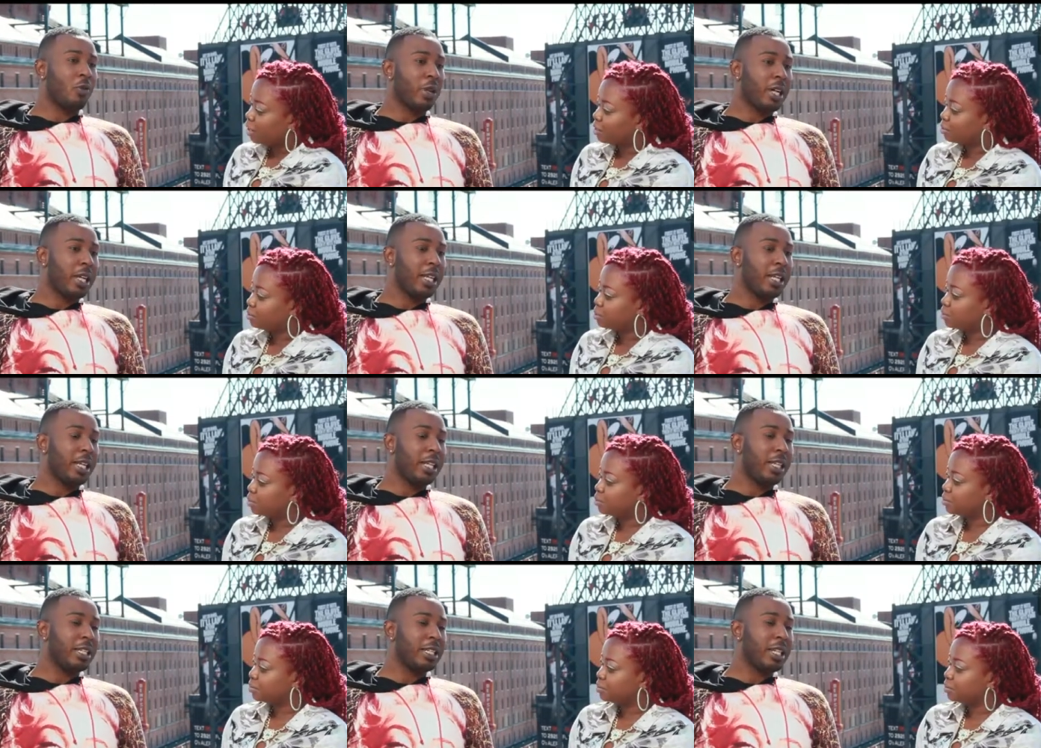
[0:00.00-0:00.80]

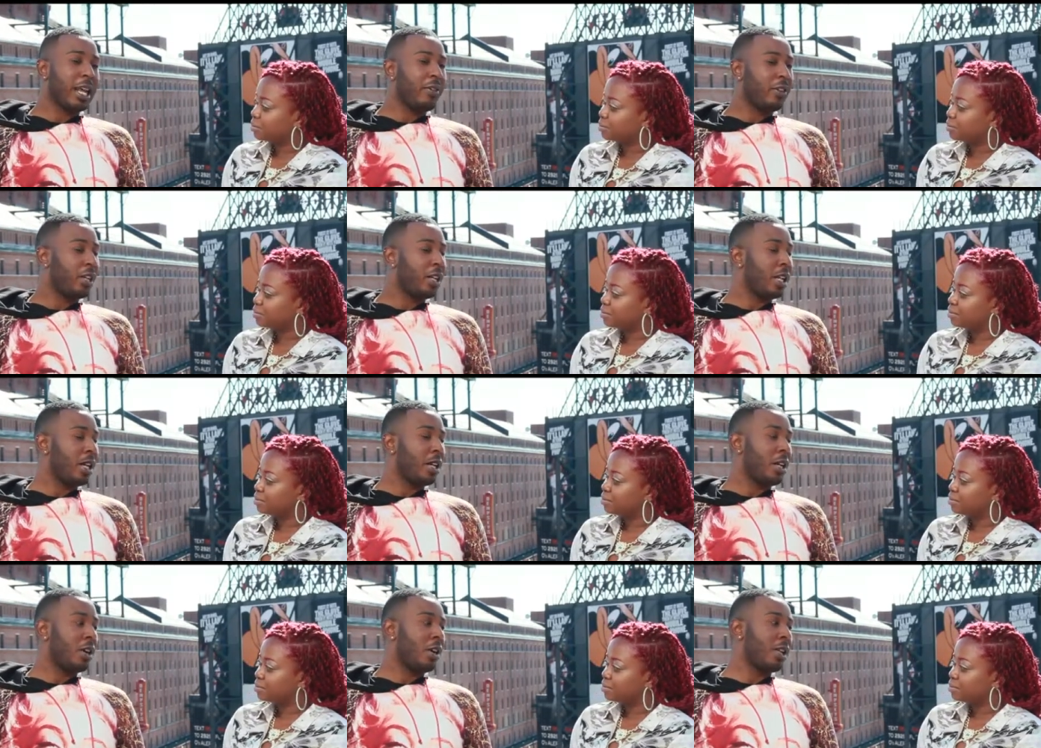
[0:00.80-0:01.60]
Speaker 1: really just having her
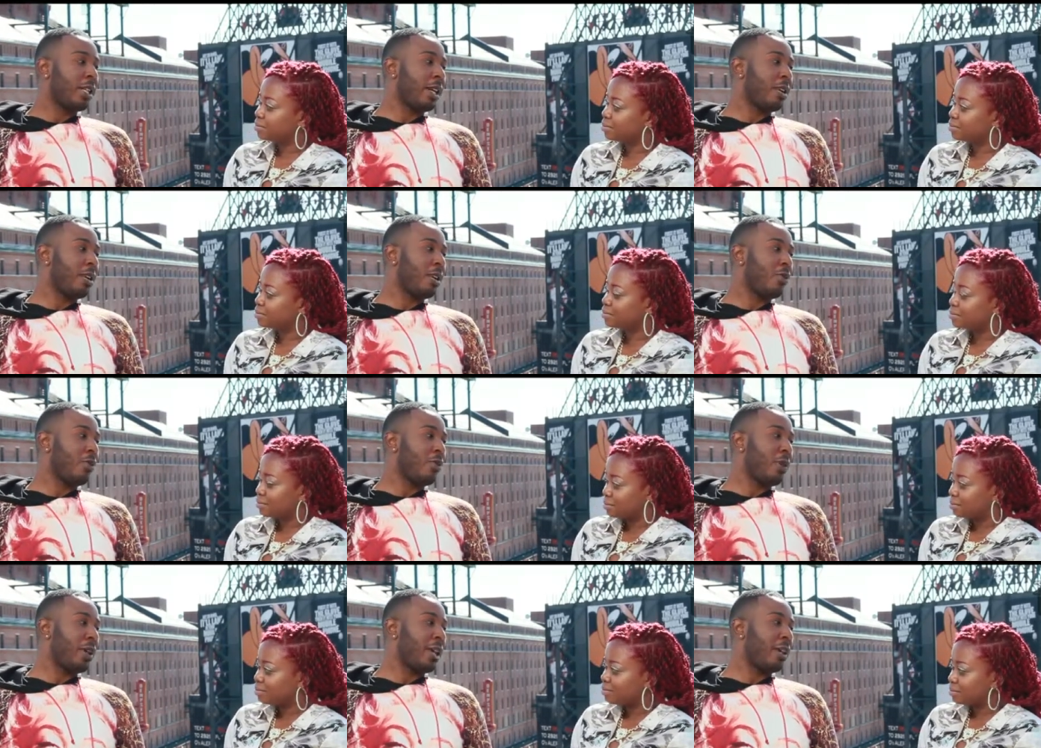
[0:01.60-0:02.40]
let her guard down a
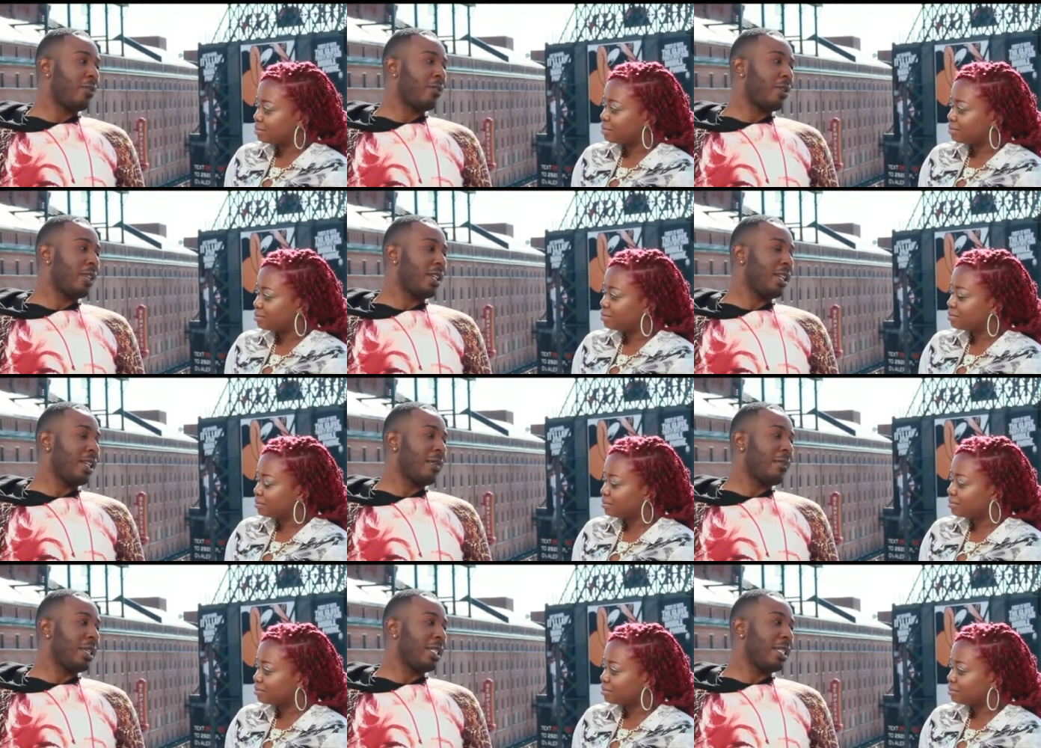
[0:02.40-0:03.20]
little bit and
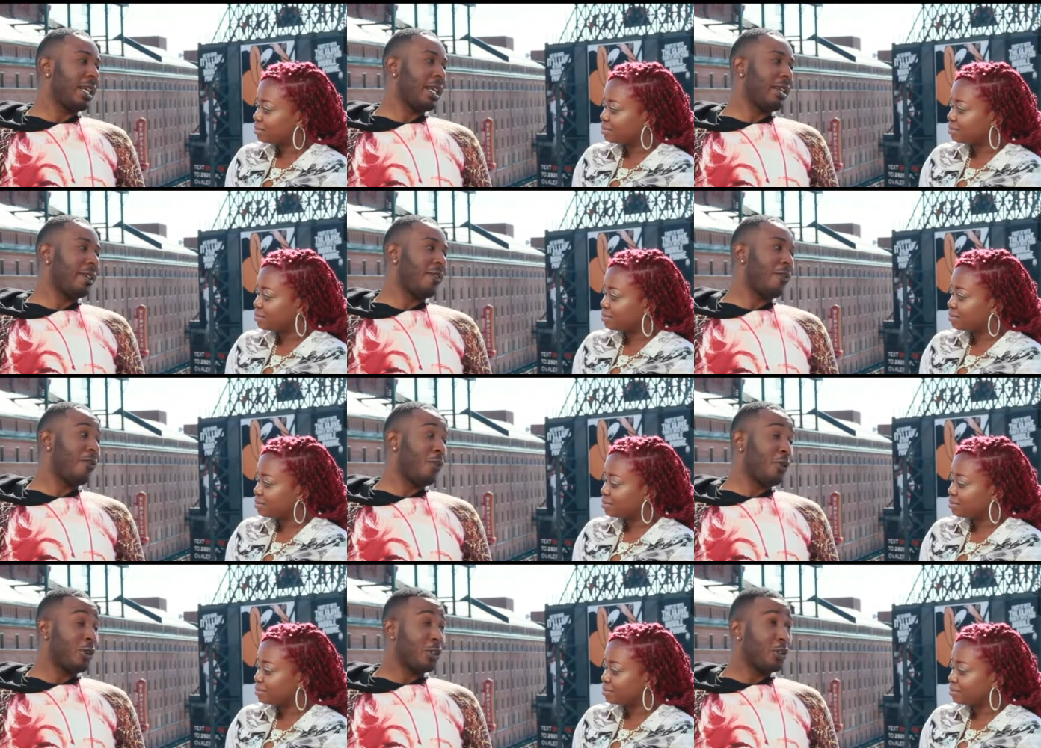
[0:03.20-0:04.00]
really let me take
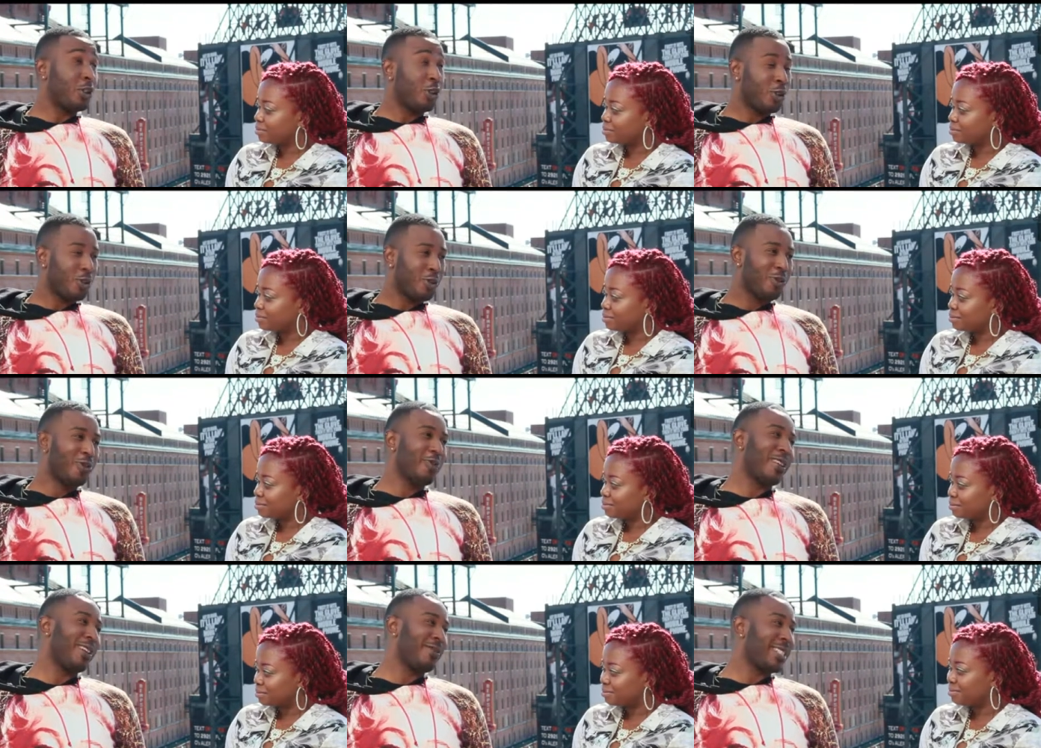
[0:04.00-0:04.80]
full control
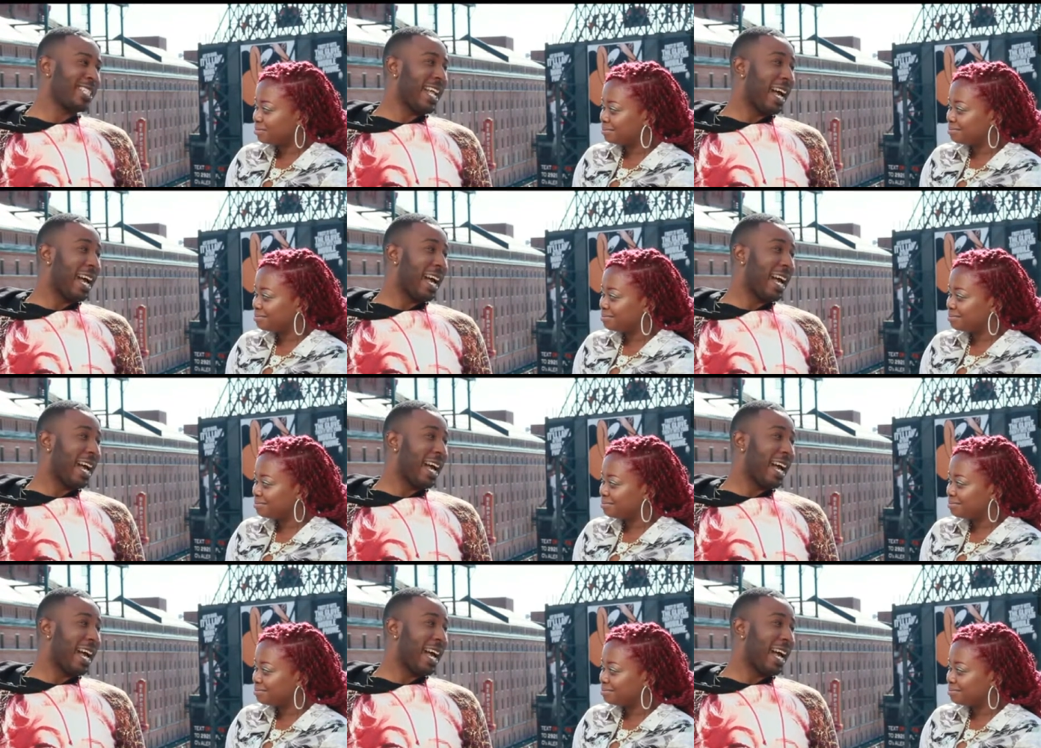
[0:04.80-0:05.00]
of mm-hmm.